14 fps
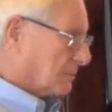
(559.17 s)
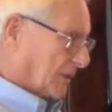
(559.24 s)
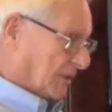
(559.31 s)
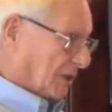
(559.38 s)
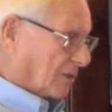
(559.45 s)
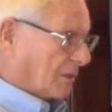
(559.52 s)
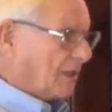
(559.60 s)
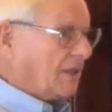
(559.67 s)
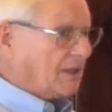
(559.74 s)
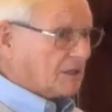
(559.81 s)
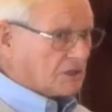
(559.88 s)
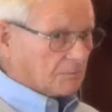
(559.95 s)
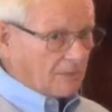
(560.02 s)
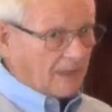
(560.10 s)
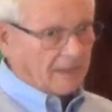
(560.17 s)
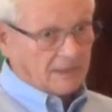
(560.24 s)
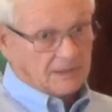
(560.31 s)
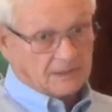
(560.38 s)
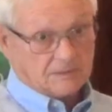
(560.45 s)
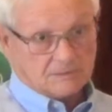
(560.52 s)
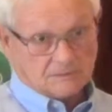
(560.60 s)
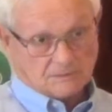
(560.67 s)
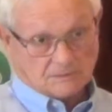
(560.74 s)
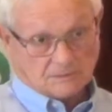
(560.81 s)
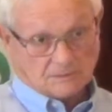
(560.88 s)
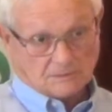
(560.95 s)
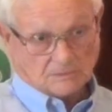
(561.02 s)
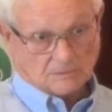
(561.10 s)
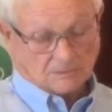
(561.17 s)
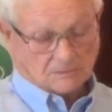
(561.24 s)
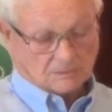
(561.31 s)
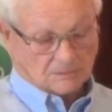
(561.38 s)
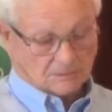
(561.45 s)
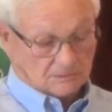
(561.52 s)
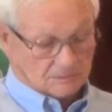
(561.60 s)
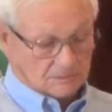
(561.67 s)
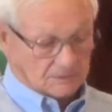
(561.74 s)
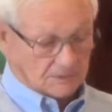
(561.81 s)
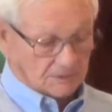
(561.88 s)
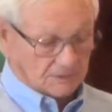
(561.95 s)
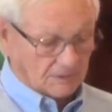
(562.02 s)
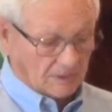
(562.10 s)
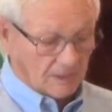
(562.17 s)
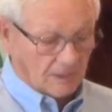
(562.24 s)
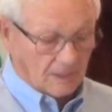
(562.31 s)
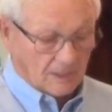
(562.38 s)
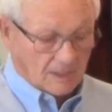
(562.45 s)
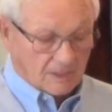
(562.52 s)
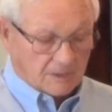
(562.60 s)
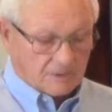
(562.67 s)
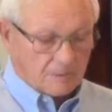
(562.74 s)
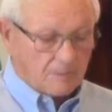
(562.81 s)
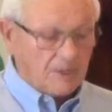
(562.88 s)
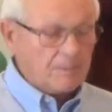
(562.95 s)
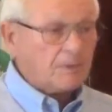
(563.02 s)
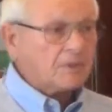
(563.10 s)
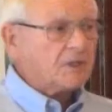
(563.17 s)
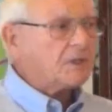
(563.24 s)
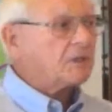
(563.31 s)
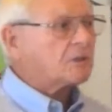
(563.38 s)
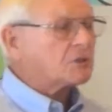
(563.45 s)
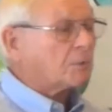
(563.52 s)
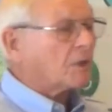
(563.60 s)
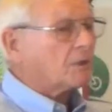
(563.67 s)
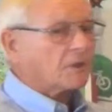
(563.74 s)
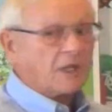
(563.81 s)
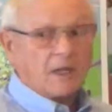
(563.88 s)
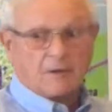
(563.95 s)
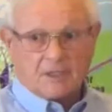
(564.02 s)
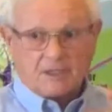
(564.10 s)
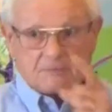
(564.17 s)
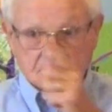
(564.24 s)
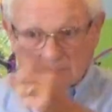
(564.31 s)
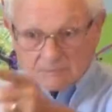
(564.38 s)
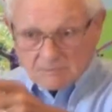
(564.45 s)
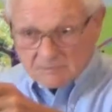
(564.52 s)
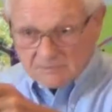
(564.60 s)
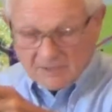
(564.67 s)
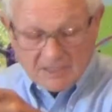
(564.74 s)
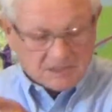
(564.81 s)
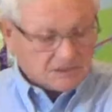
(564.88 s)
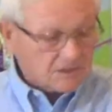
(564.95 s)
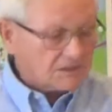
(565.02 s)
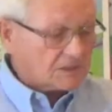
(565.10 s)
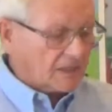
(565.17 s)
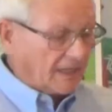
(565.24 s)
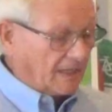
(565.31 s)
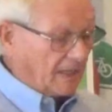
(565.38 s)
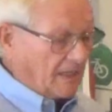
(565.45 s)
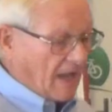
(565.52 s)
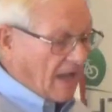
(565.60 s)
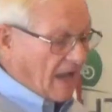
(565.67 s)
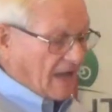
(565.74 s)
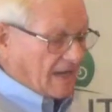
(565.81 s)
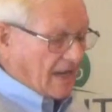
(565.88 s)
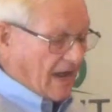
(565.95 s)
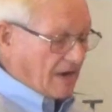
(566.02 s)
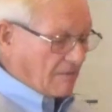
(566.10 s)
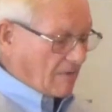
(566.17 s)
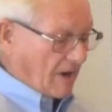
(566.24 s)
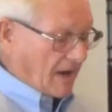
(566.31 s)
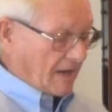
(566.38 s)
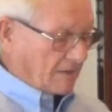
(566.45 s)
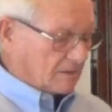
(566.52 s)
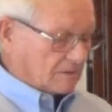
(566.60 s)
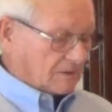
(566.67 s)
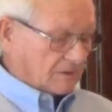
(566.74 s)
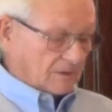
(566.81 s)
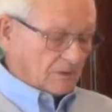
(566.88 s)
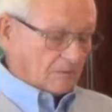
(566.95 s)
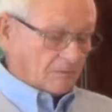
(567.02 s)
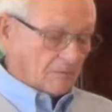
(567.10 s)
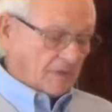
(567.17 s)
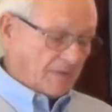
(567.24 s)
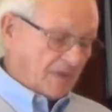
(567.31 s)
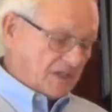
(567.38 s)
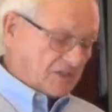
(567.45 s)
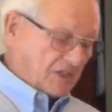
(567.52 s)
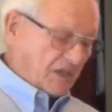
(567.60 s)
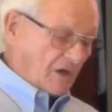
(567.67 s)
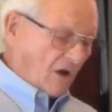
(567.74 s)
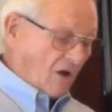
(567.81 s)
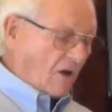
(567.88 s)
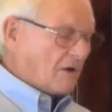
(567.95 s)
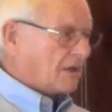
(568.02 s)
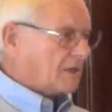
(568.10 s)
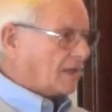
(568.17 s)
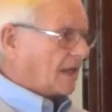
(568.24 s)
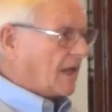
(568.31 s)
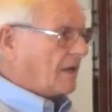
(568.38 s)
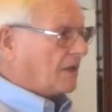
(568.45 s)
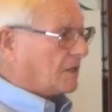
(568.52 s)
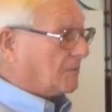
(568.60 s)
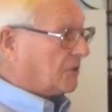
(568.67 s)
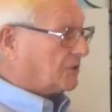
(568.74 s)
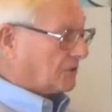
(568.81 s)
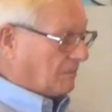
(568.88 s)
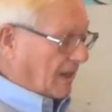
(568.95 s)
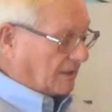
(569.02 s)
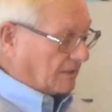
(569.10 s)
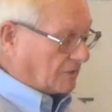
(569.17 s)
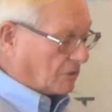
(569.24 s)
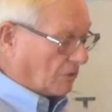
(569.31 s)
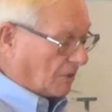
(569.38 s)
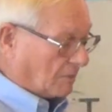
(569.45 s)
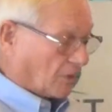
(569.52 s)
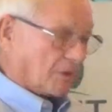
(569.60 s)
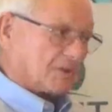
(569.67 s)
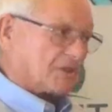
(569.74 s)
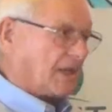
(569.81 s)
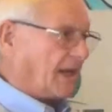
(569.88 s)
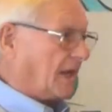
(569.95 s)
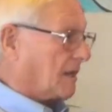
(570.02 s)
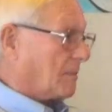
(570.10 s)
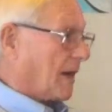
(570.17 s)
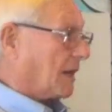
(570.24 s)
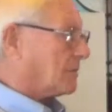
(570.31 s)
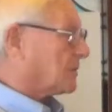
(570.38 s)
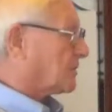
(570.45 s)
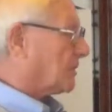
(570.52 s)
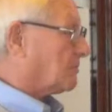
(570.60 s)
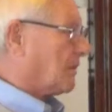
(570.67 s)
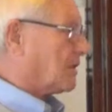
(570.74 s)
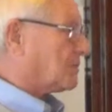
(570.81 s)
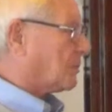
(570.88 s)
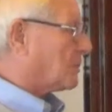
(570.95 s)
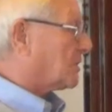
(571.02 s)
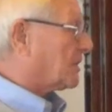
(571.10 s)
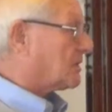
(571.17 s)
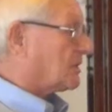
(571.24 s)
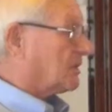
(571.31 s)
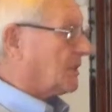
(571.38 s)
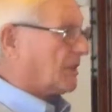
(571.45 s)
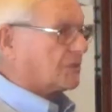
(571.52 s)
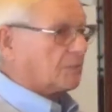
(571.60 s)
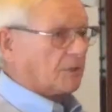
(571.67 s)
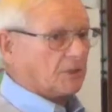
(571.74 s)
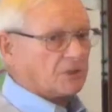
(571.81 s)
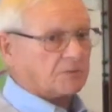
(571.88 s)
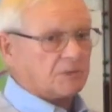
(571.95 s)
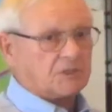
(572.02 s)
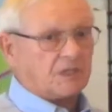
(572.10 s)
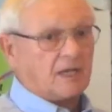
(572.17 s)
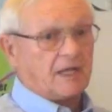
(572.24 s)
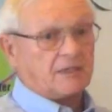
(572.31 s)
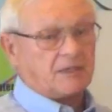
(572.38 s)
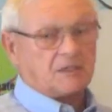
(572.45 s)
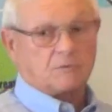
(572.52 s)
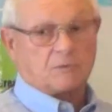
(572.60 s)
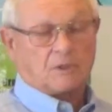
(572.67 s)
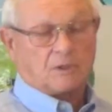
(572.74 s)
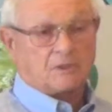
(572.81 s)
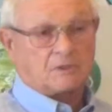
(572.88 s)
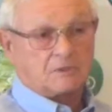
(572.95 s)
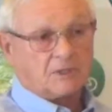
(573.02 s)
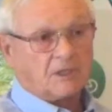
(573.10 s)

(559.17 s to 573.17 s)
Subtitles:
but the green is money. Yeah. The people in Hillsborough County, thanks to this lady, got it right when they sent Hart and the county commission back to the drawing board and said, hey, come back with something that makes more sense than this, because what you got doesn't work.